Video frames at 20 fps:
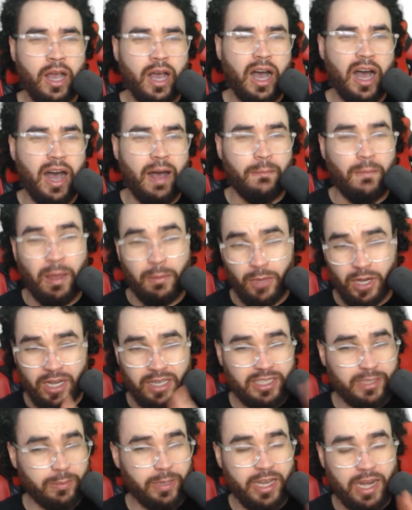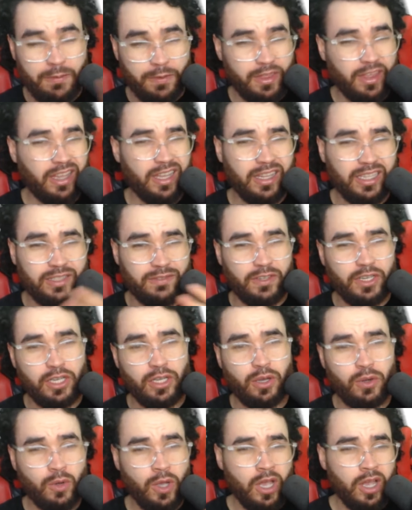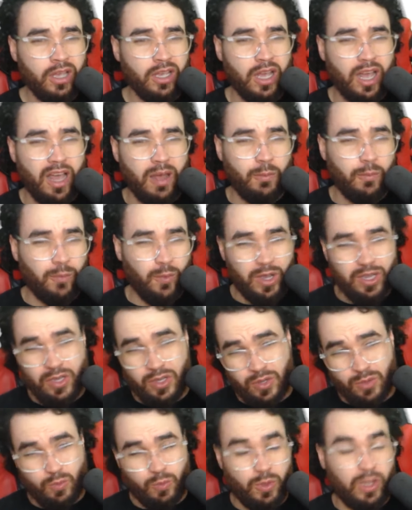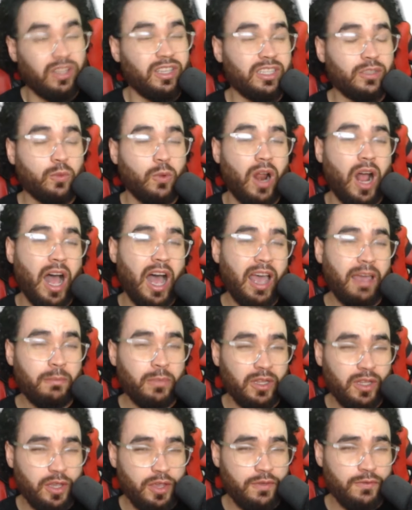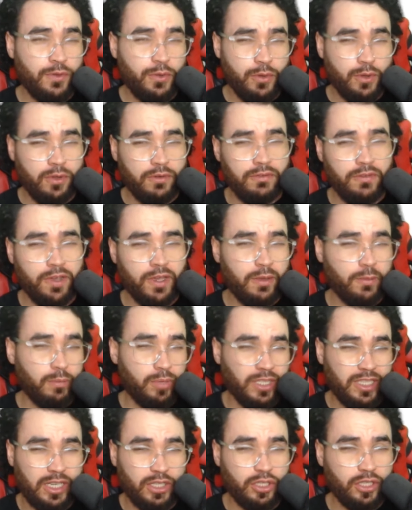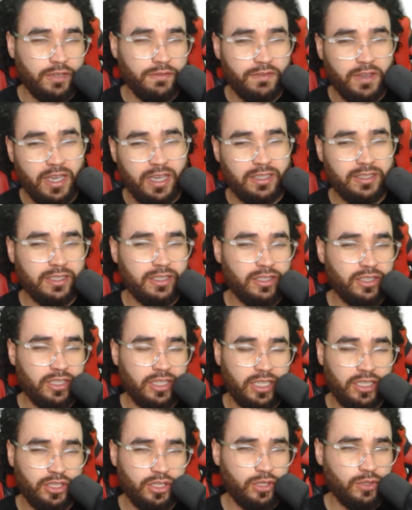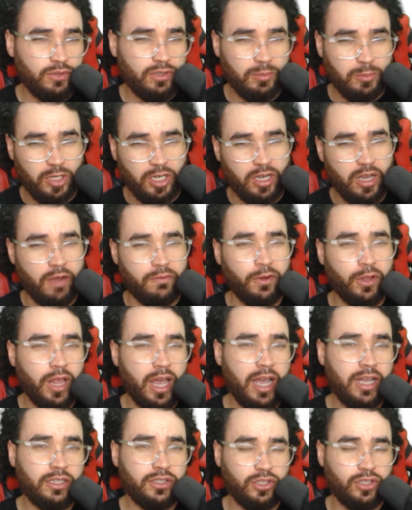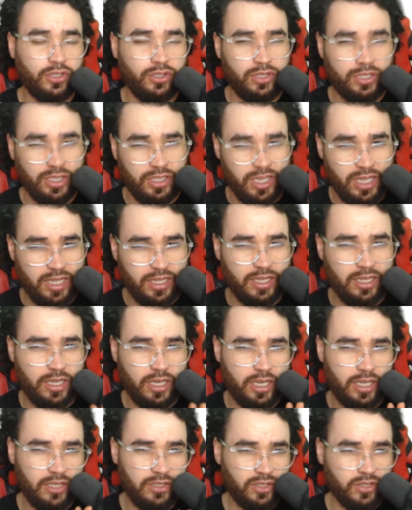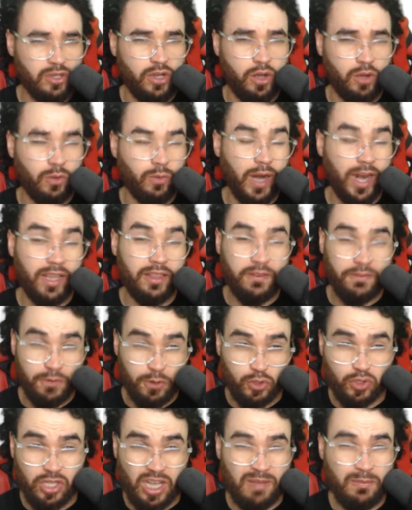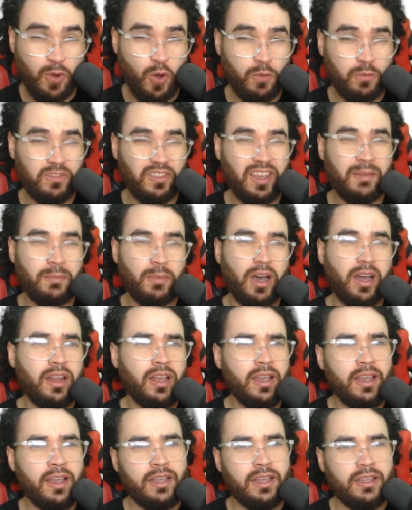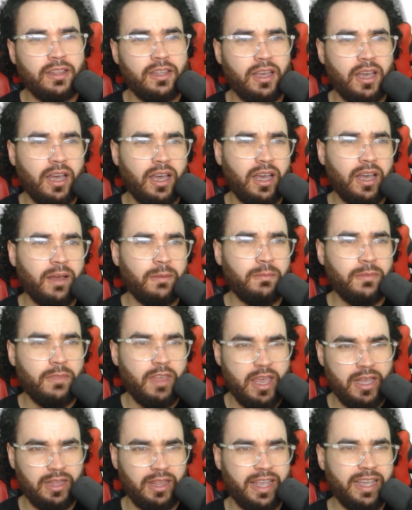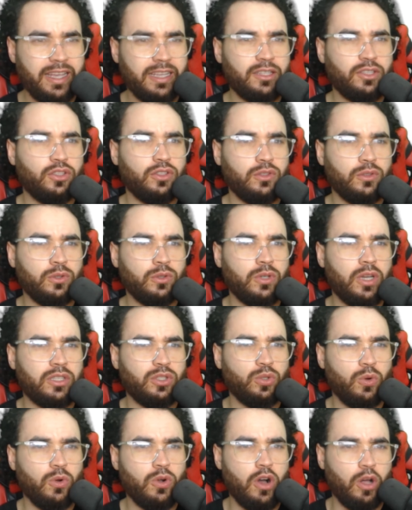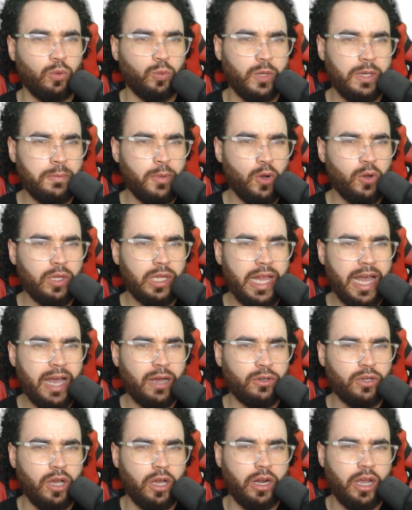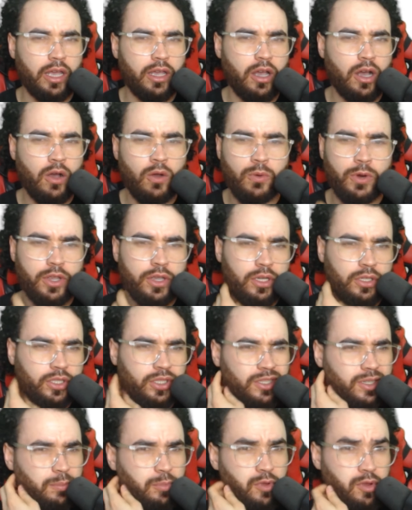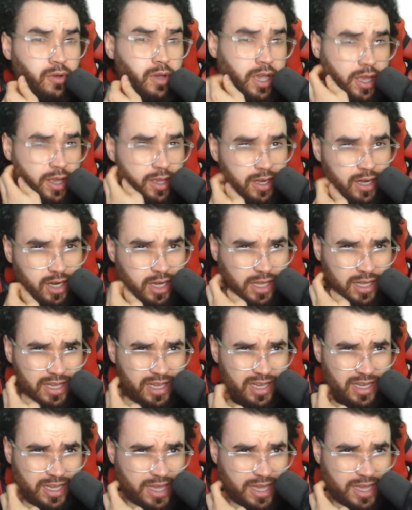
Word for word: Um, I'm going to explain everything in this video, um, what at least what I believe you could potentially face into issues. I'm going to cover that so you can get the install right the first time, hopefully. But um, they link to a tool called repocloud.io where you can just deploy it in a click.